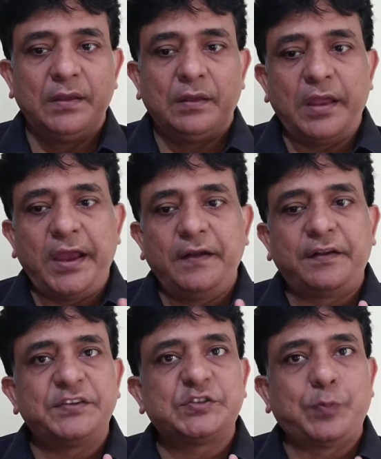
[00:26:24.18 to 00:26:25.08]
and
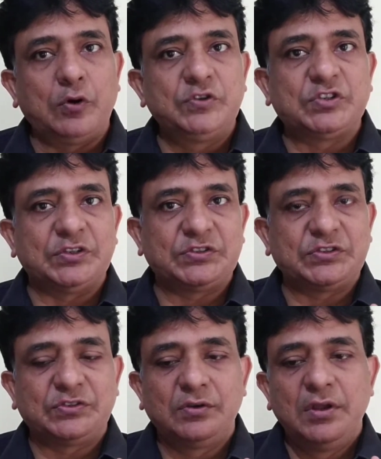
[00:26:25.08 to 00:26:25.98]

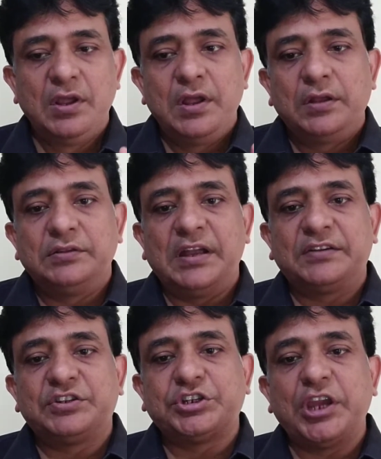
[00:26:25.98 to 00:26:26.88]
responses
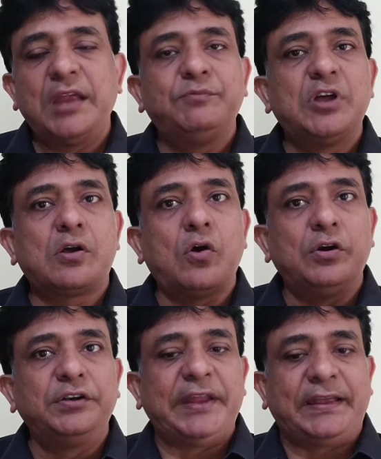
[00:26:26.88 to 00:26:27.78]
that shape the
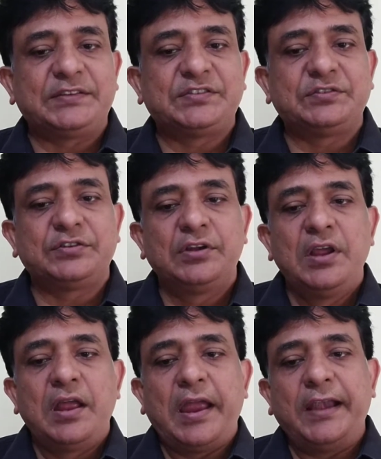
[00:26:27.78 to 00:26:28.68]
context
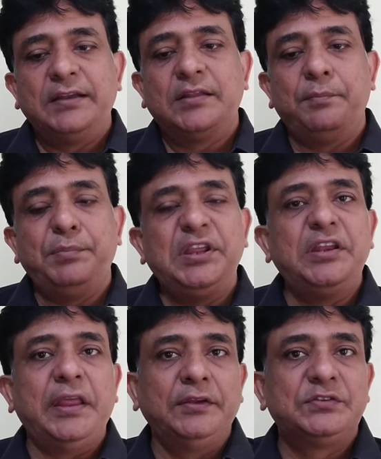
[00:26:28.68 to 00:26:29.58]
and the
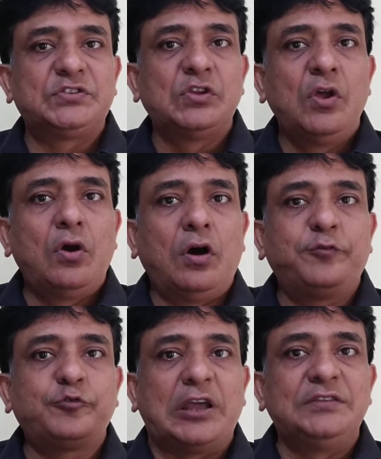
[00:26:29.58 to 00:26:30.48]
meanings
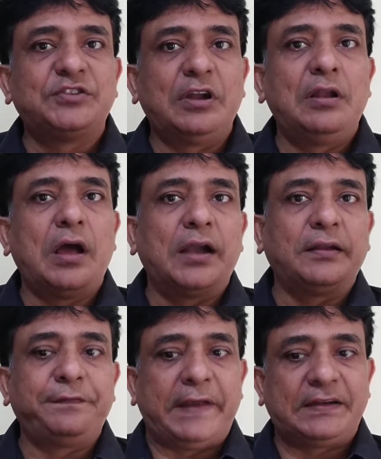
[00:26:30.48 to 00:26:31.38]
of cultural
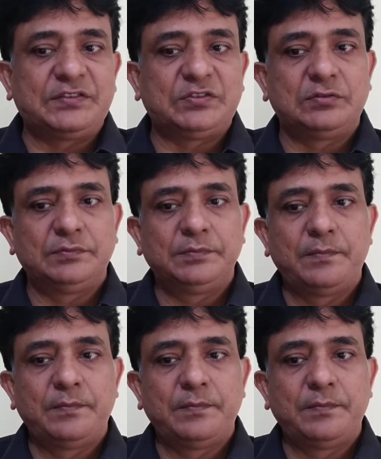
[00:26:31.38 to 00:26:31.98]
artifacts.